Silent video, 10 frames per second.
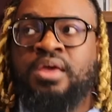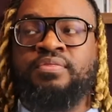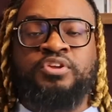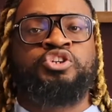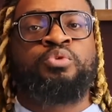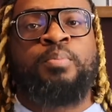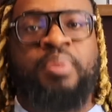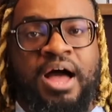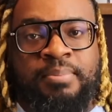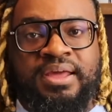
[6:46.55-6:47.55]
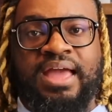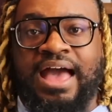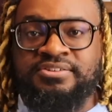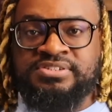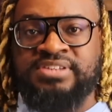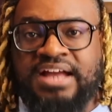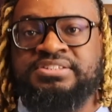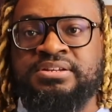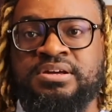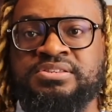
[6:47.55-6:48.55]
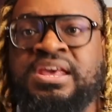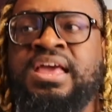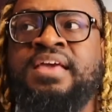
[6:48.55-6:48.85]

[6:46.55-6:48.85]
the general public, how society looks,